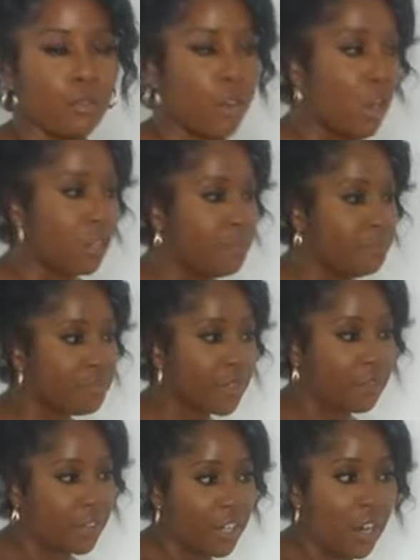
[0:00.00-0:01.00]
wrong.
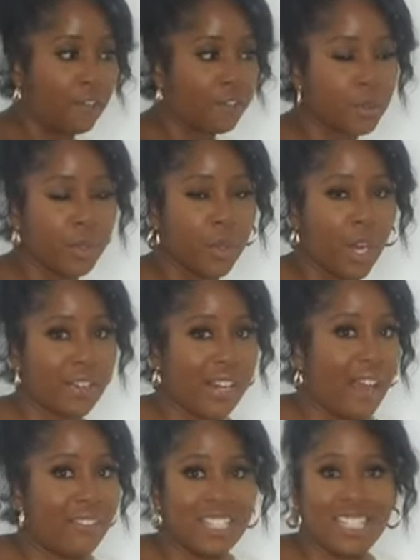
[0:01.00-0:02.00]
Very comfortable. I don't
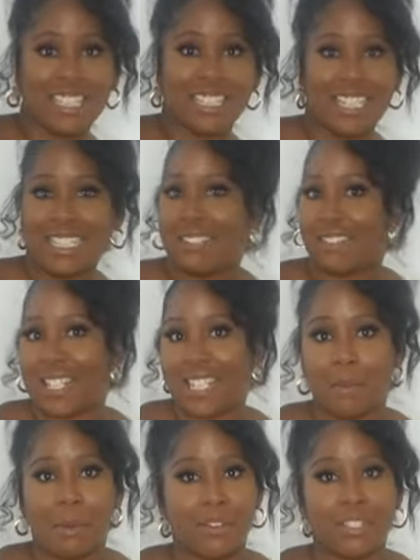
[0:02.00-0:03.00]
have anything negative to
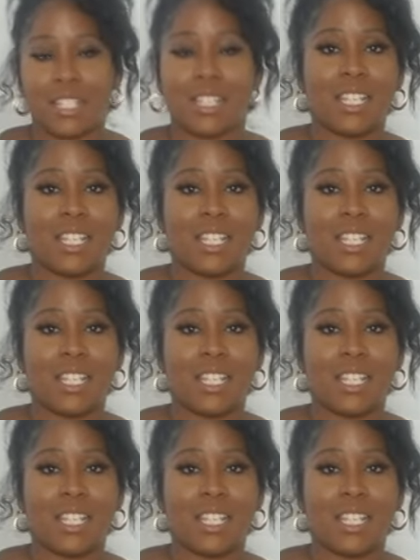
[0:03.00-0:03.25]
say about this.